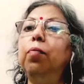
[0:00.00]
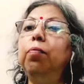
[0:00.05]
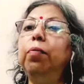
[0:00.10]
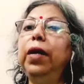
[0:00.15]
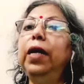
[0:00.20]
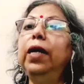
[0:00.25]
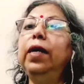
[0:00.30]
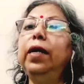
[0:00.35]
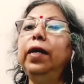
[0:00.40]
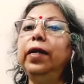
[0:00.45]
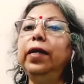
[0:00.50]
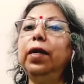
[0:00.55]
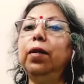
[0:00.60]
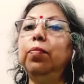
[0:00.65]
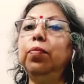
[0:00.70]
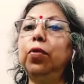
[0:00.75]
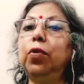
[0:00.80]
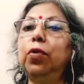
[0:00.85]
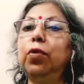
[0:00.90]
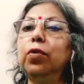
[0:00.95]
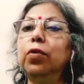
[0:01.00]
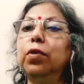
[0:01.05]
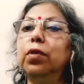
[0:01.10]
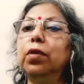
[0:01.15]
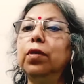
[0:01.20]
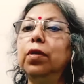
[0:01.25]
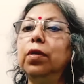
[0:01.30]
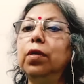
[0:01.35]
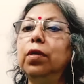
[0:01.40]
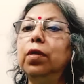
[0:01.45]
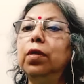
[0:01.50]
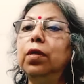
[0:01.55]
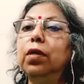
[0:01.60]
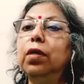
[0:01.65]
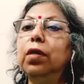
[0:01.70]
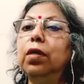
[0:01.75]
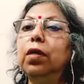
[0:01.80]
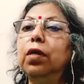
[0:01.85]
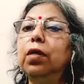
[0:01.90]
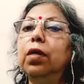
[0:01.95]
building upon
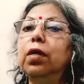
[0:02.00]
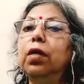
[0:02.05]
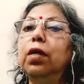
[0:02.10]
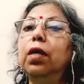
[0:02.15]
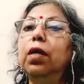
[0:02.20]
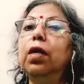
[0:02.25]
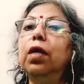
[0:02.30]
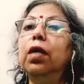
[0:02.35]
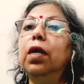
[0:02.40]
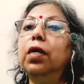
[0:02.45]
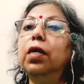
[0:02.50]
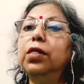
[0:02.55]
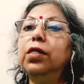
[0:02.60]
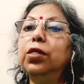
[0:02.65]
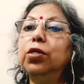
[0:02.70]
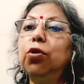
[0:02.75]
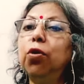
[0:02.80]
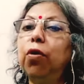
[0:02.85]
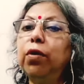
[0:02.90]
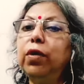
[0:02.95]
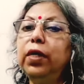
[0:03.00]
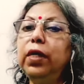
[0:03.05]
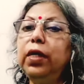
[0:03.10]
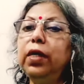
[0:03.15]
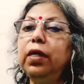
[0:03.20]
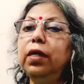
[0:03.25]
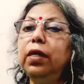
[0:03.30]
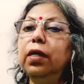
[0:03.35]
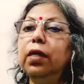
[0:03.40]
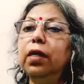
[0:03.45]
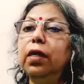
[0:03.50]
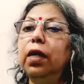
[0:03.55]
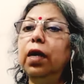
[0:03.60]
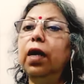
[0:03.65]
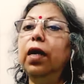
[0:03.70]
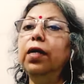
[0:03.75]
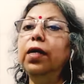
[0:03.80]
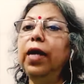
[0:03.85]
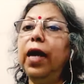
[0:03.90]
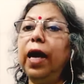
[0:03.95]
a story,
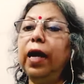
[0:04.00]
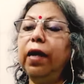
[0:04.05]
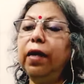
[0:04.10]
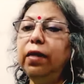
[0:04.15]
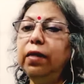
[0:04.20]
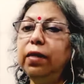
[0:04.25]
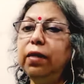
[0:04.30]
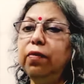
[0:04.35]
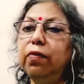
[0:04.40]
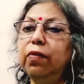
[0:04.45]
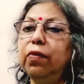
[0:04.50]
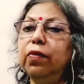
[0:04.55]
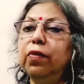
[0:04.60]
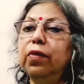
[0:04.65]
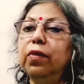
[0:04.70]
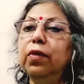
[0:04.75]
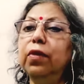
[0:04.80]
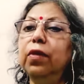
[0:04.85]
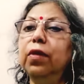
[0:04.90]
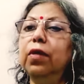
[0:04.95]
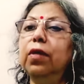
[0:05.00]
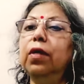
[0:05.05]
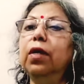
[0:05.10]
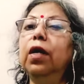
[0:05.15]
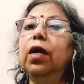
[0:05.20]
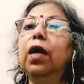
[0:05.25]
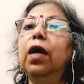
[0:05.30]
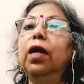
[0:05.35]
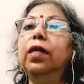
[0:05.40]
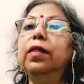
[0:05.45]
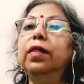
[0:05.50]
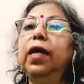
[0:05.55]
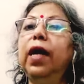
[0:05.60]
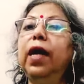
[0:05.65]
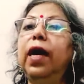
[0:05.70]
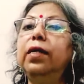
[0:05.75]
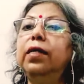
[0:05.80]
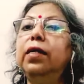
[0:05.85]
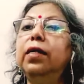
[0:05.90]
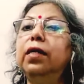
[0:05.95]
a narrative
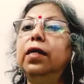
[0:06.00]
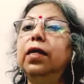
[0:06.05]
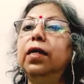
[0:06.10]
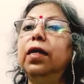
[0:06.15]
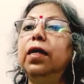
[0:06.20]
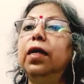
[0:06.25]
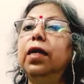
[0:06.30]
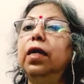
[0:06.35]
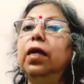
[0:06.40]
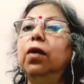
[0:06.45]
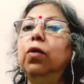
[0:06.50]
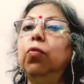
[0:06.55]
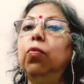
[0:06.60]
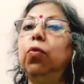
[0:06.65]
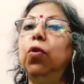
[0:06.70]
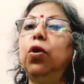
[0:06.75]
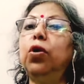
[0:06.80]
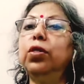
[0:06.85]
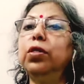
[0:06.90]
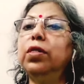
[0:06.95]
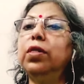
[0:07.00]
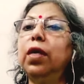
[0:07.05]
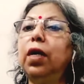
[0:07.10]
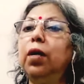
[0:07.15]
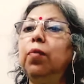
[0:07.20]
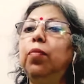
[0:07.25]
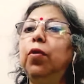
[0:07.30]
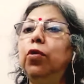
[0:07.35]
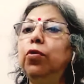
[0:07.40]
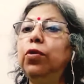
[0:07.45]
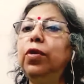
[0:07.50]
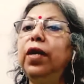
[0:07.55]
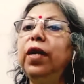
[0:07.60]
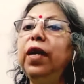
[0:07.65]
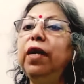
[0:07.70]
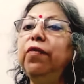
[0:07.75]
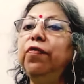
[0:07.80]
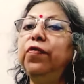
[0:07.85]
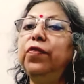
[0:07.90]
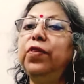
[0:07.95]
that was about
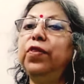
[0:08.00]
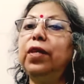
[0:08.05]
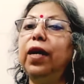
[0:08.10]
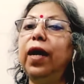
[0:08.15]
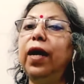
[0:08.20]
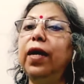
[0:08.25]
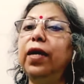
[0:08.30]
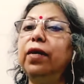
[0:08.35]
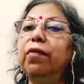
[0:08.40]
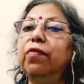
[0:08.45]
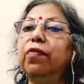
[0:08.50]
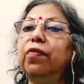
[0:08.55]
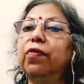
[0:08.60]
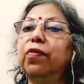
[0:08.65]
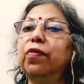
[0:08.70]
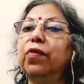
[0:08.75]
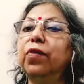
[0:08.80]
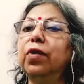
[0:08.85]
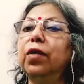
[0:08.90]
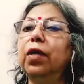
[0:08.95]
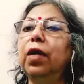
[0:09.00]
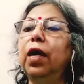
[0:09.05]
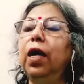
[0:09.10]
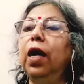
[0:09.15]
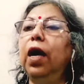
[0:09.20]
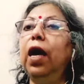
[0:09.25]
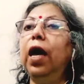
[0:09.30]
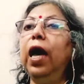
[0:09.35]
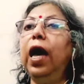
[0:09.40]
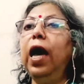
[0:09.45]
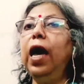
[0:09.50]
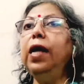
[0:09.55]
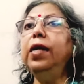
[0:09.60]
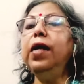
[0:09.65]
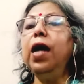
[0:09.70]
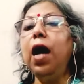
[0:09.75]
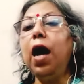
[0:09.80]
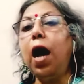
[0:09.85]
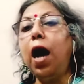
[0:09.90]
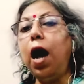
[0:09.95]
lived life.
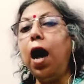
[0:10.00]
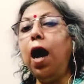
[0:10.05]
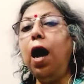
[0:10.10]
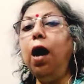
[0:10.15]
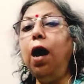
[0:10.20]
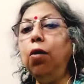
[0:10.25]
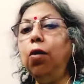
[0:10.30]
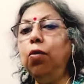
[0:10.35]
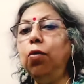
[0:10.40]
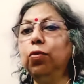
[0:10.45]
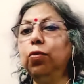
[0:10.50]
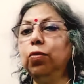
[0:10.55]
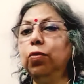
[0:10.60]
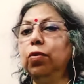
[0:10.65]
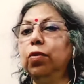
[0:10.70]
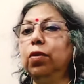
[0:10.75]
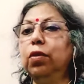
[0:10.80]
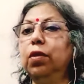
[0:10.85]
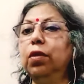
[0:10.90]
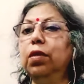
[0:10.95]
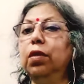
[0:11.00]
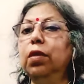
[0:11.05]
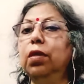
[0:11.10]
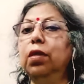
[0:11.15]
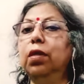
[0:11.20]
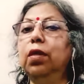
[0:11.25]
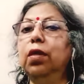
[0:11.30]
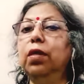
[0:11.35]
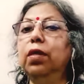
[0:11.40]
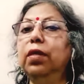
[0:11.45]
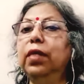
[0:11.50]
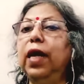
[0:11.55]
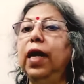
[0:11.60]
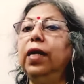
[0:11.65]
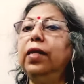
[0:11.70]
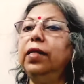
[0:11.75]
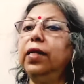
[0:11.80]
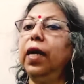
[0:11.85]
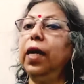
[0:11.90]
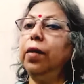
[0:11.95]
And how
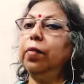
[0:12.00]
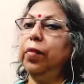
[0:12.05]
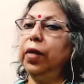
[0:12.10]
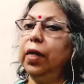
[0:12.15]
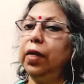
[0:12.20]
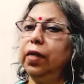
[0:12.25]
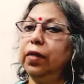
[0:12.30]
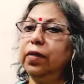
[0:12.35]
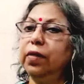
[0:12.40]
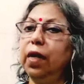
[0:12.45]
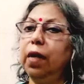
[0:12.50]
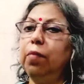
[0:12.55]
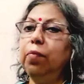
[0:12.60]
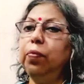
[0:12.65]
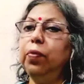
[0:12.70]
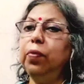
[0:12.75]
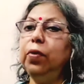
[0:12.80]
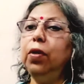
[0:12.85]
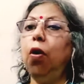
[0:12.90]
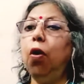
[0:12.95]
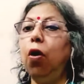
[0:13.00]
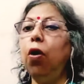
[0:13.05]
that can be an example,